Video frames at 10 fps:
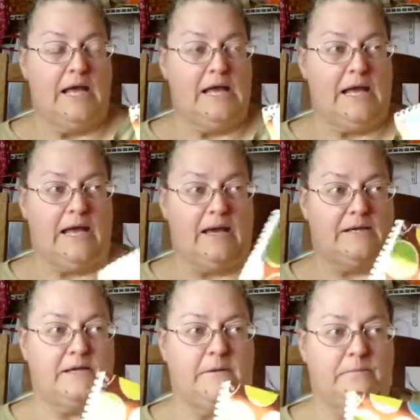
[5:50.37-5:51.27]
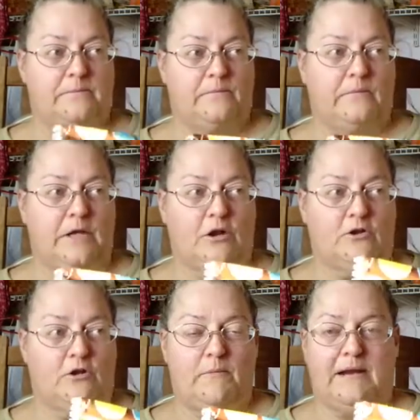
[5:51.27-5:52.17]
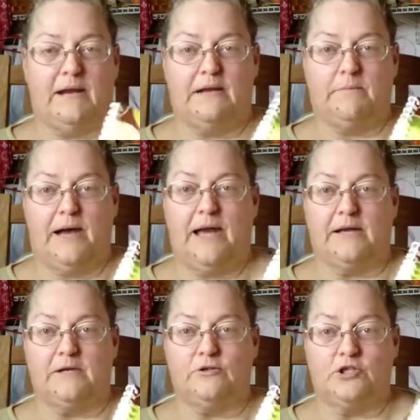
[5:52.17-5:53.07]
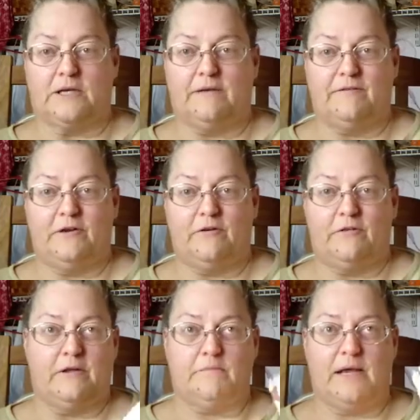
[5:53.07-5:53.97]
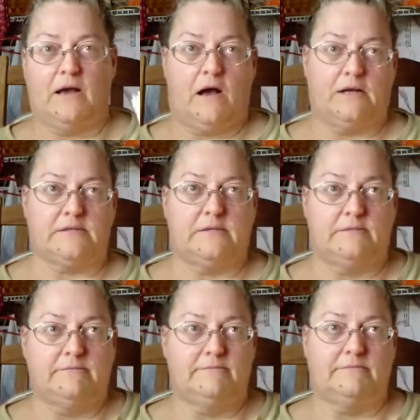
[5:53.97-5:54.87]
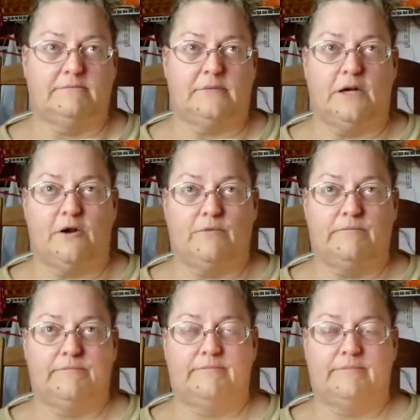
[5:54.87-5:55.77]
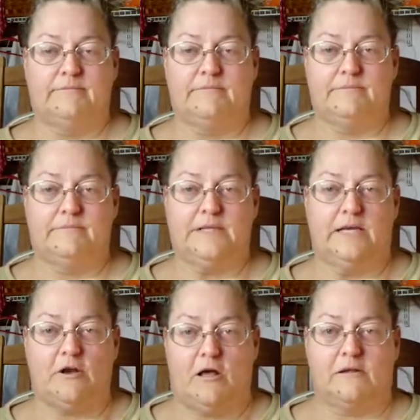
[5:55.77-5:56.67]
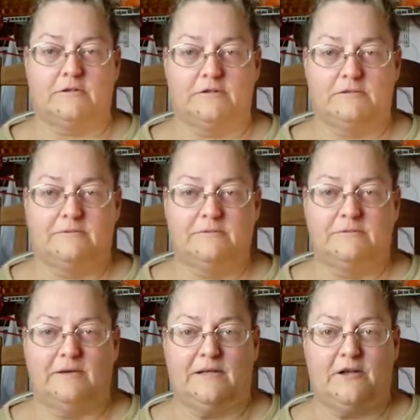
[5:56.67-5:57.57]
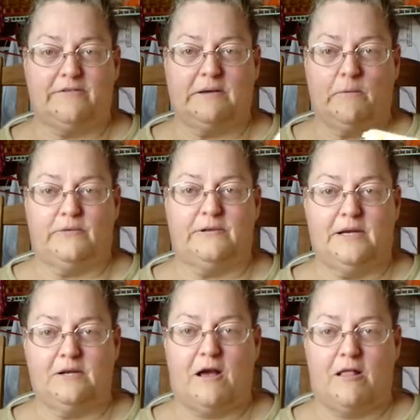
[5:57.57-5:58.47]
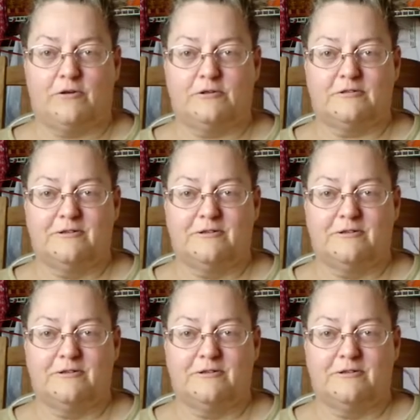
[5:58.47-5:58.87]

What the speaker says: And, you know, you may need to buy a new chicken feeder that may cost, you know, $10. And then you have to come up with $10.